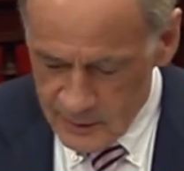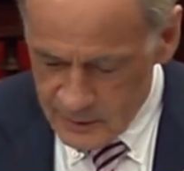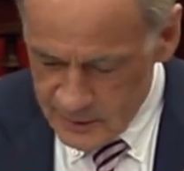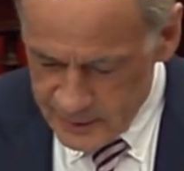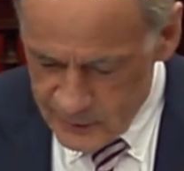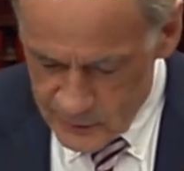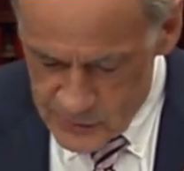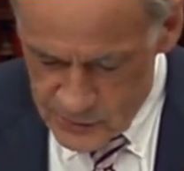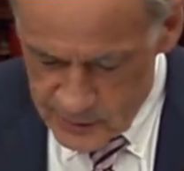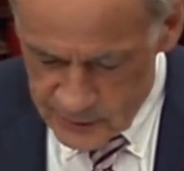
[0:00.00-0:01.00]
clean
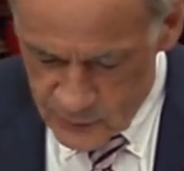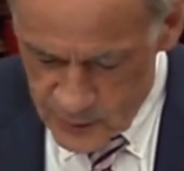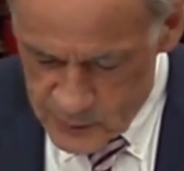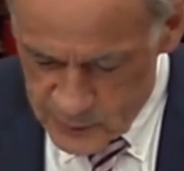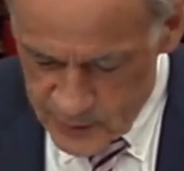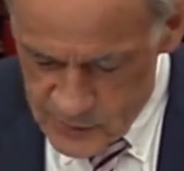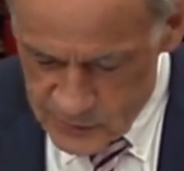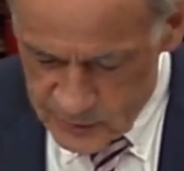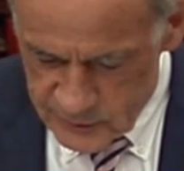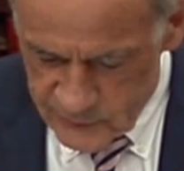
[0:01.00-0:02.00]
energy and
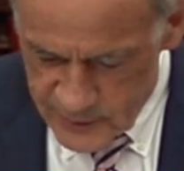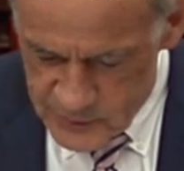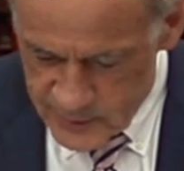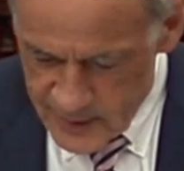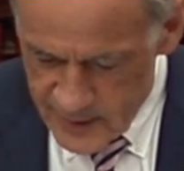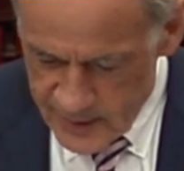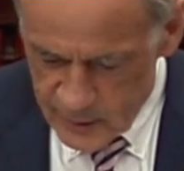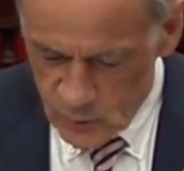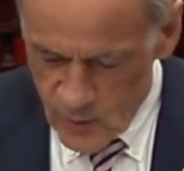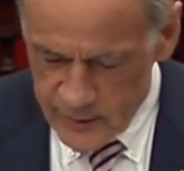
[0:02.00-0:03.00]
transportation investment
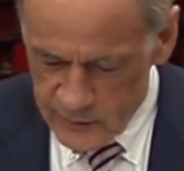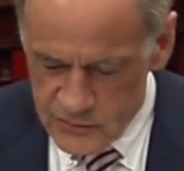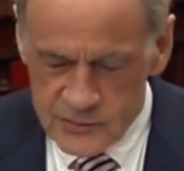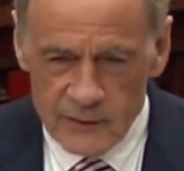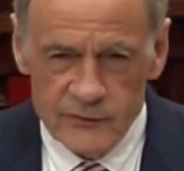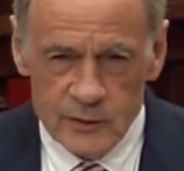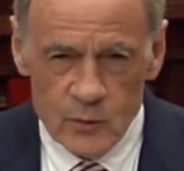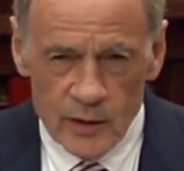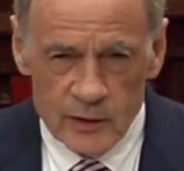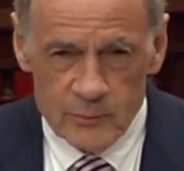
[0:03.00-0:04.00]
hit a record
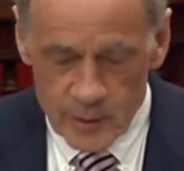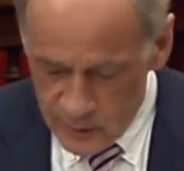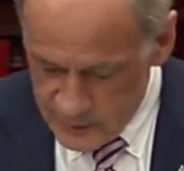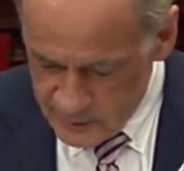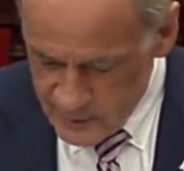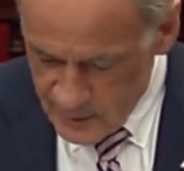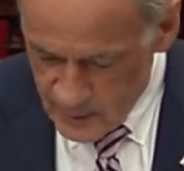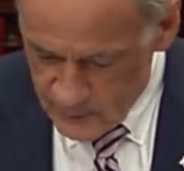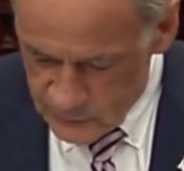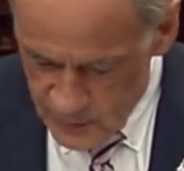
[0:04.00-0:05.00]
71 billion billion billion
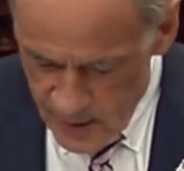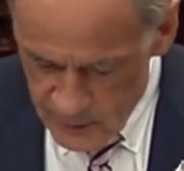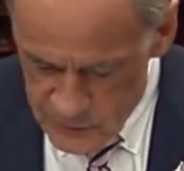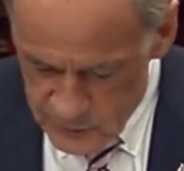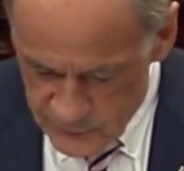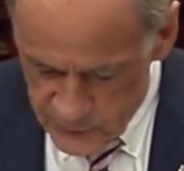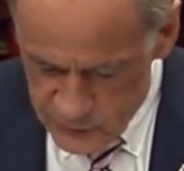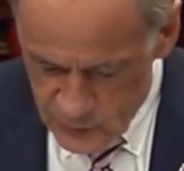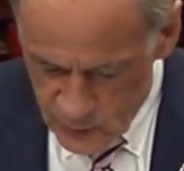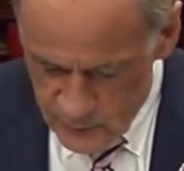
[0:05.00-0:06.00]
in the
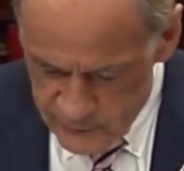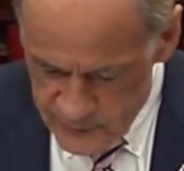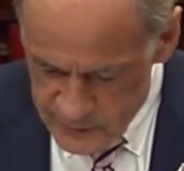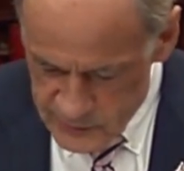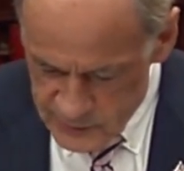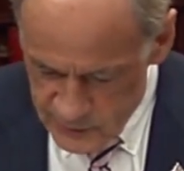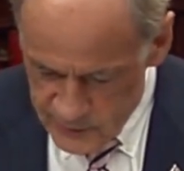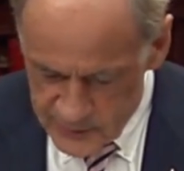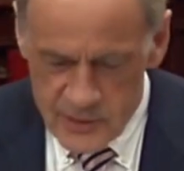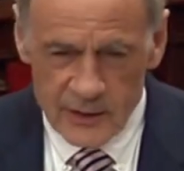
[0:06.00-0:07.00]
first quarter of this year.
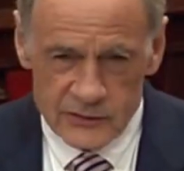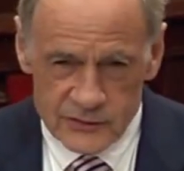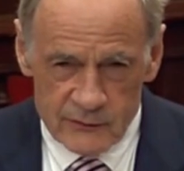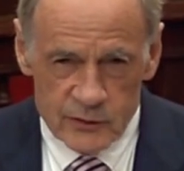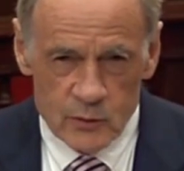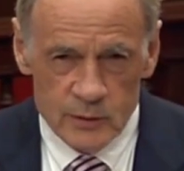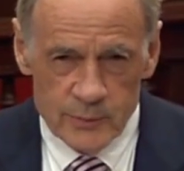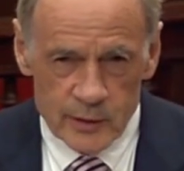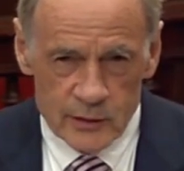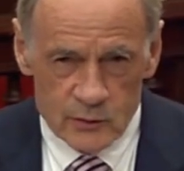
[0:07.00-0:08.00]
That's 71
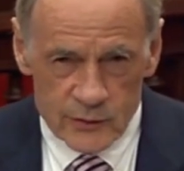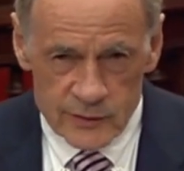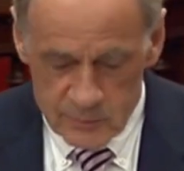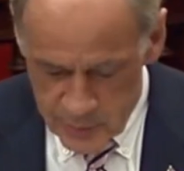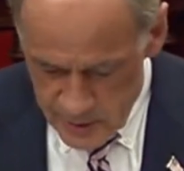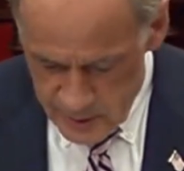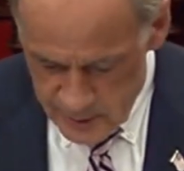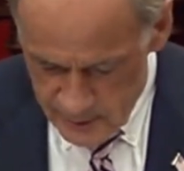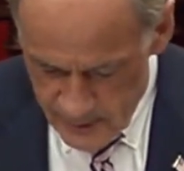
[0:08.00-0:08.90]
billion with a B